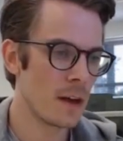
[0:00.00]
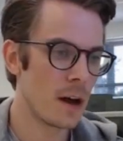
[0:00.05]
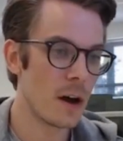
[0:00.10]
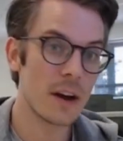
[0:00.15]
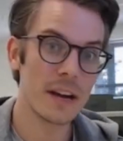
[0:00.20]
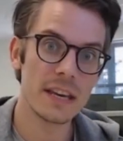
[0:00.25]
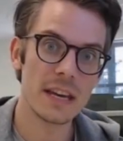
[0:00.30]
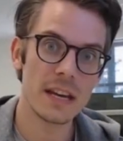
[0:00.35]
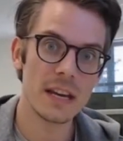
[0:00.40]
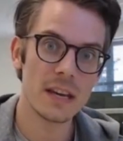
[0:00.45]

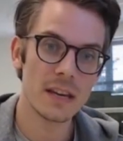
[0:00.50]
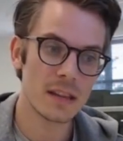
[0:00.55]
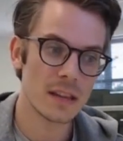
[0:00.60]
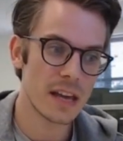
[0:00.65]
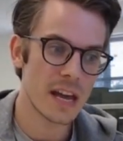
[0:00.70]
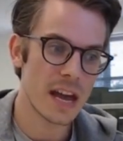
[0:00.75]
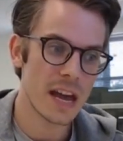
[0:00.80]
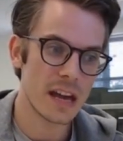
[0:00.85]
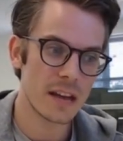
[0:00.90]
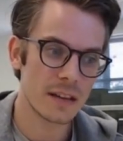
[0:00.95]
i.e.
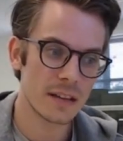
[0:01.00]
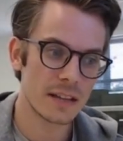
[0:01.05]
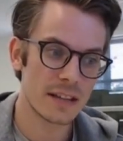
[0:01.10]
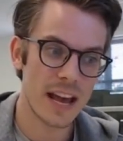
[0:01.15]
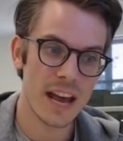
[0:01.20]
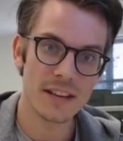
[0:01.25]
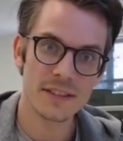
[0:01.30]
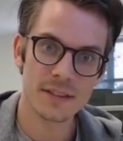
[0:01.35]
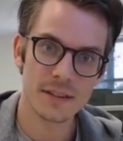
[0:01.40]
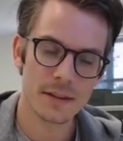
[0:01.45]
their
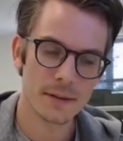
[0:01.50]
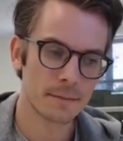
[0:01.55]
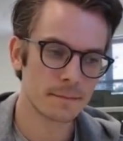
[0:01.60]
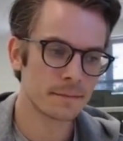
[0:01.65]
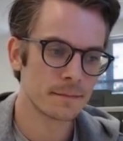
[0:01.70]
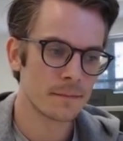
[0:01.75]
desk.